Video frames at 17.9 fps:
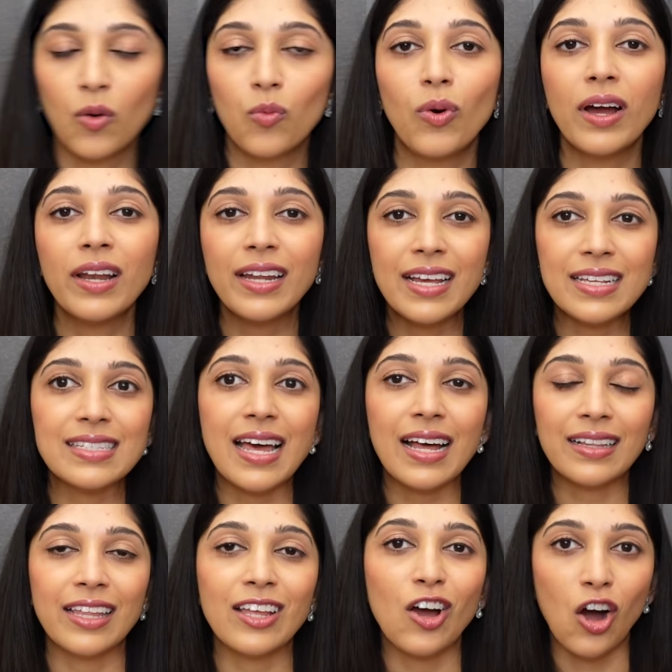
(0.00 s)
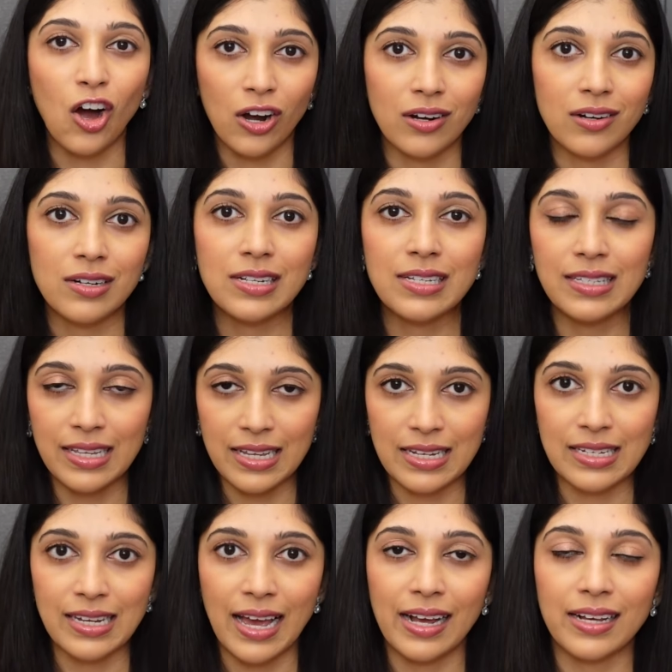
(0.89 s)
What exactly are skin
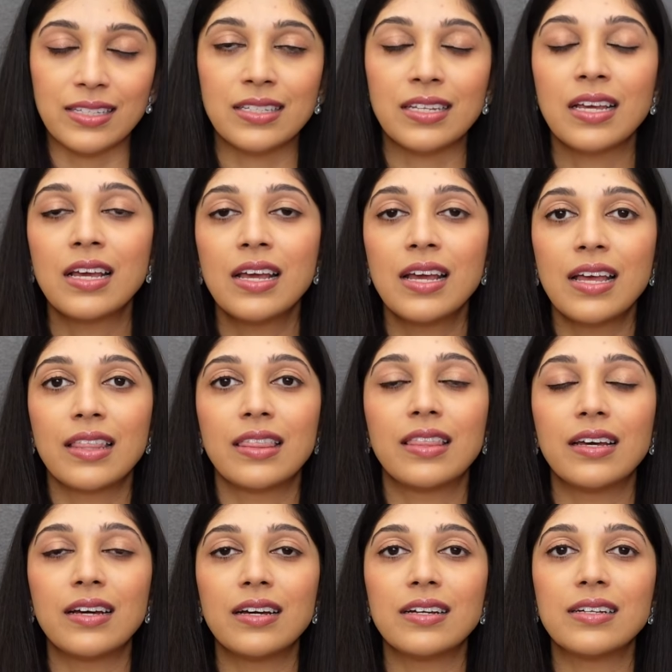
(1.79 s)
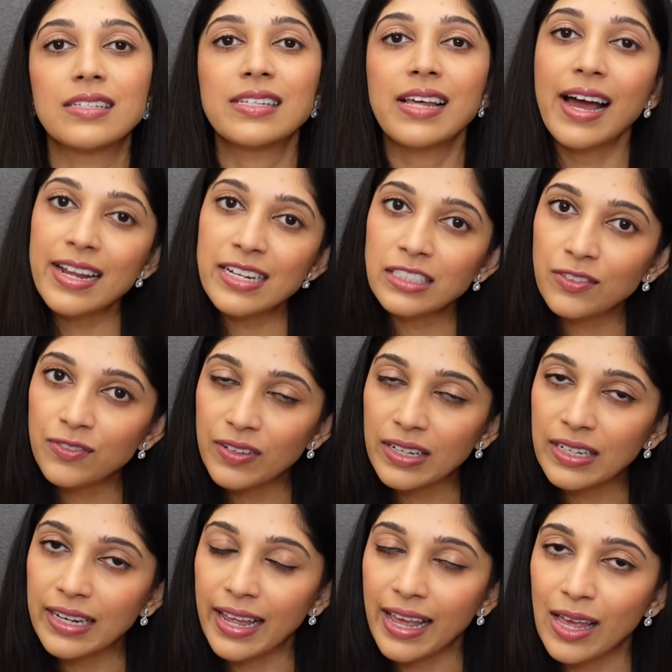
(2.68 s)
tags? The
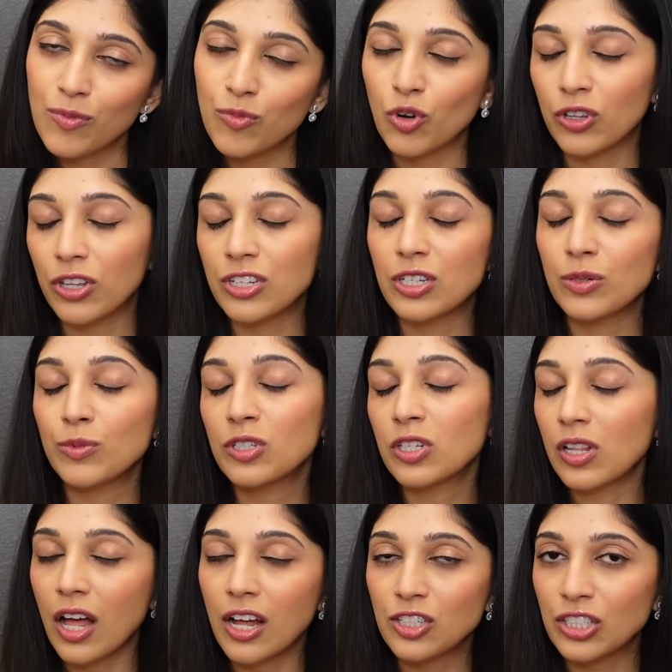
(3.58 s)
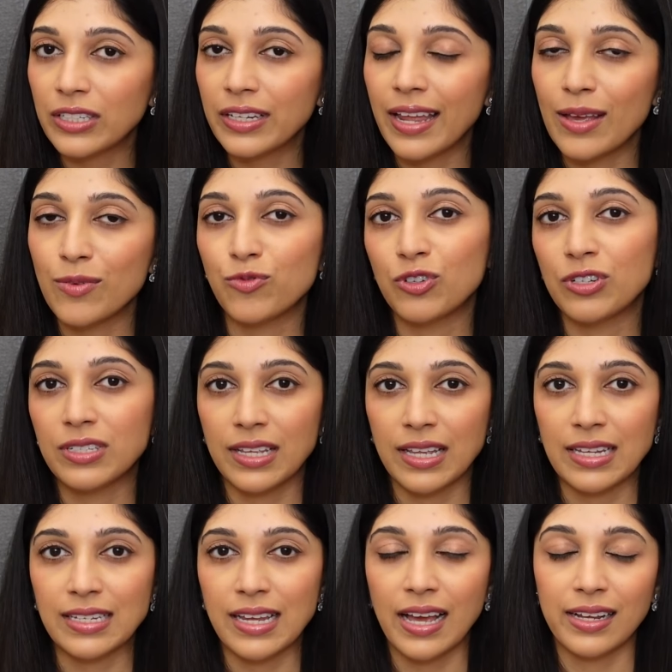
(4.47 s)
scientific name, or the dermatologic name for
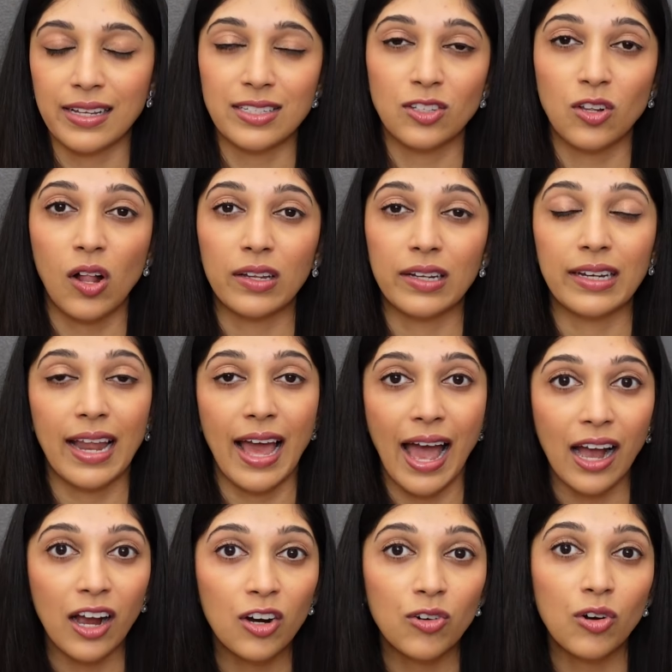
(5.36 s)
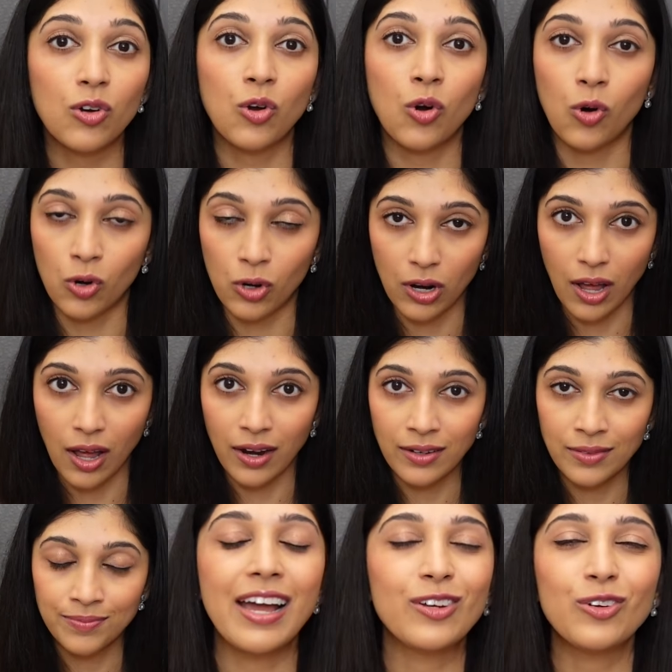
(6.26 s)
skin tag, is called an
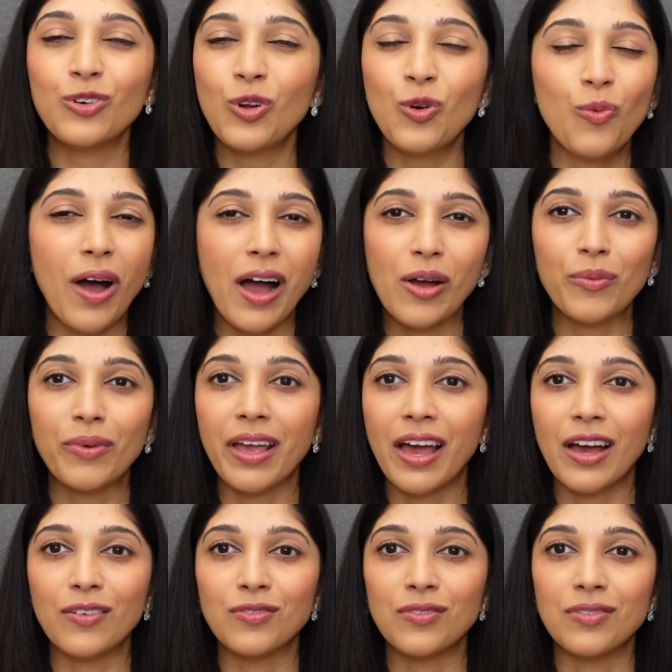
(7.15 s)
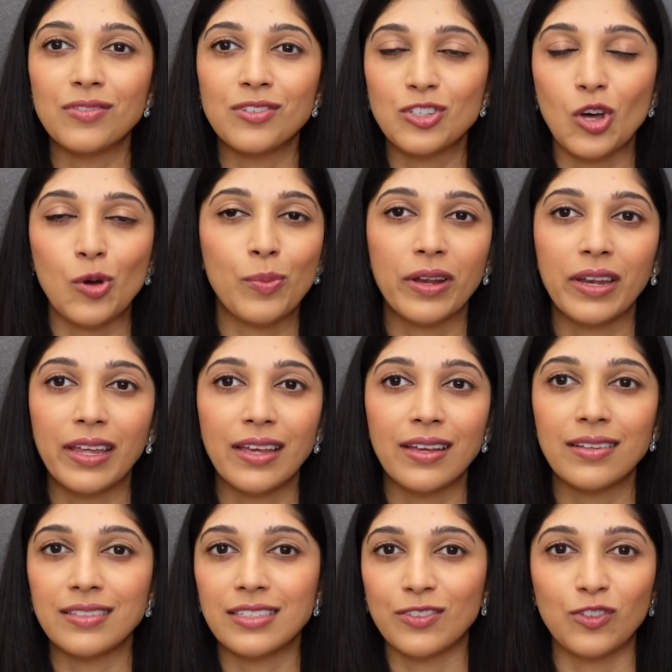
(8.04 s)
acrocordon. I don't know why we have so
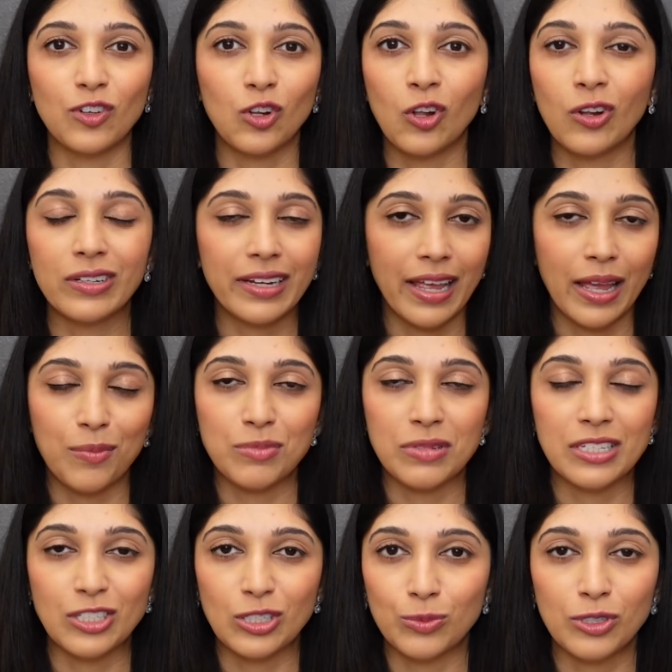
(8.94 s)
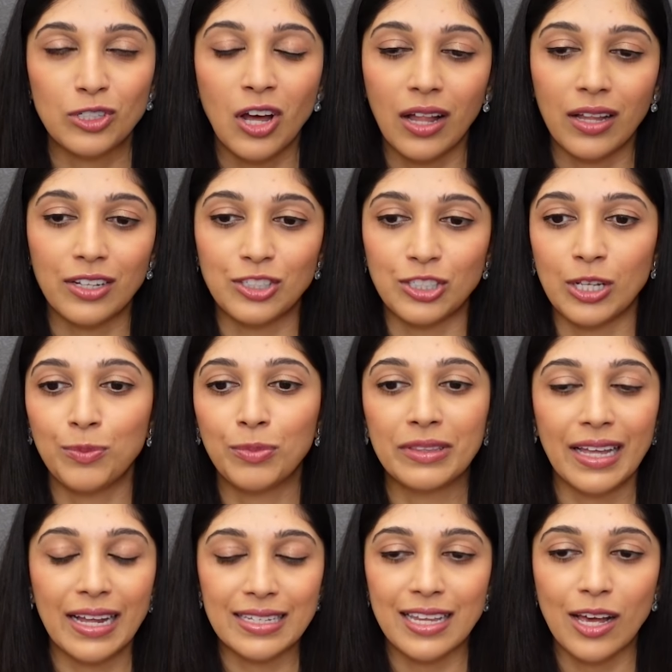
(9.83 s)
many difficult names in dermatology, but
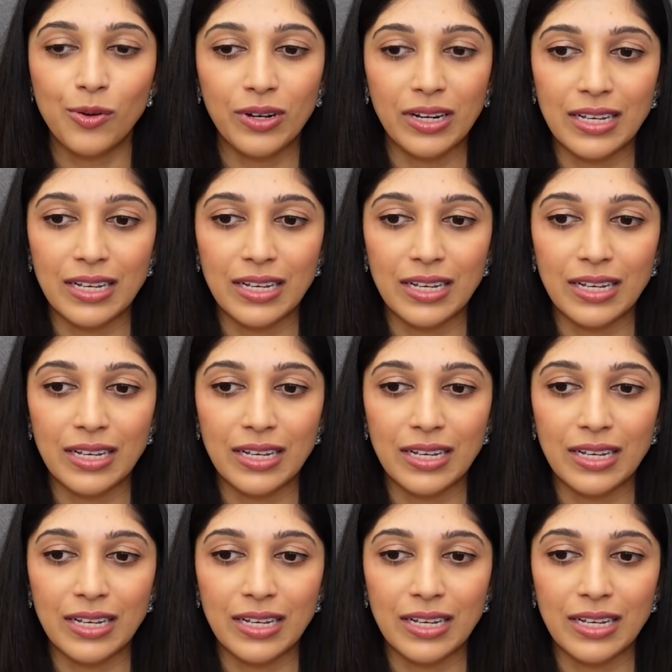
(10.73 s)
that's how it